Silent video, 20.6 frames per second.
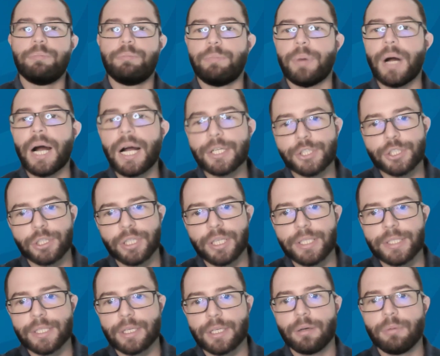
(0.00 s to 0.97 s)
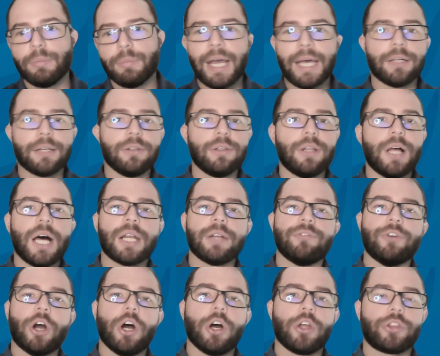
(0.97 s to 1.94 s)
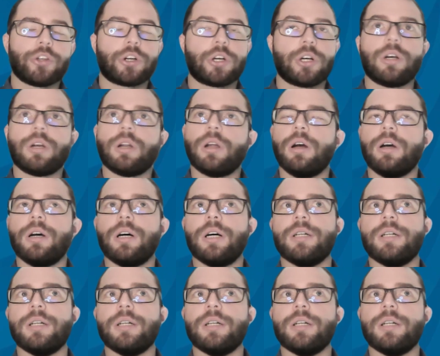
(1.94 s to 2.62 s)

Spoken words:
botulism, and a lot of other